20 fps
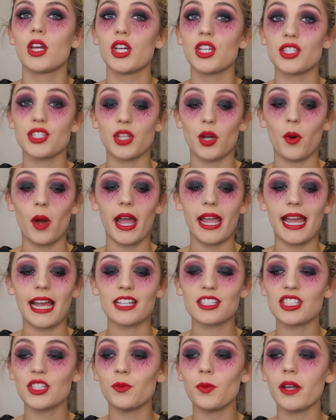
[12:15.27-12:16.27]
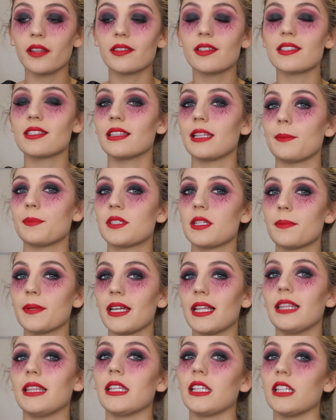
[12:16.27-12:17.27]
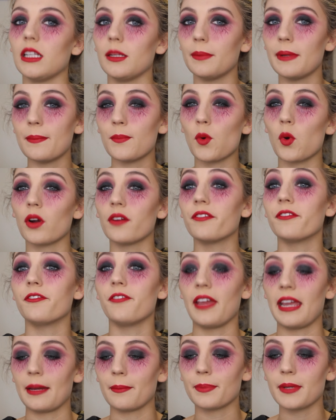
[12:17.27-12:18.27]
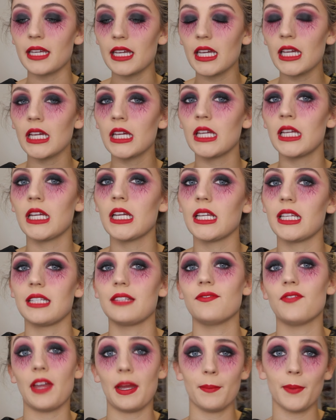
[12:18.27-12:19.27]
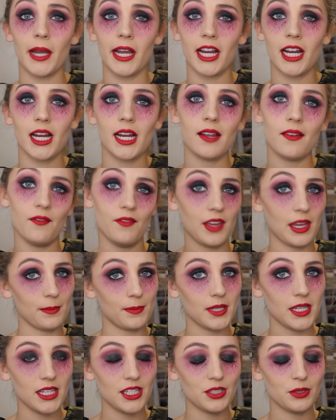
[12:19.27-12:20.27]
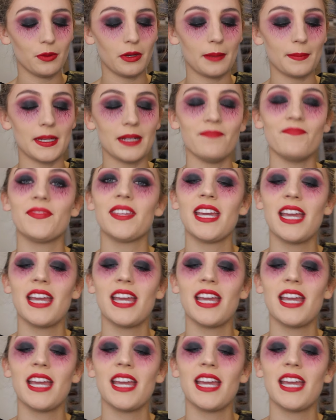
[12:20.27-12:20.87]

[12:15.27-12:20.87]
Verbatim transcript: So I actually want this lip to be a little bit more vampy. Vampire? Vampy? You know what I mean?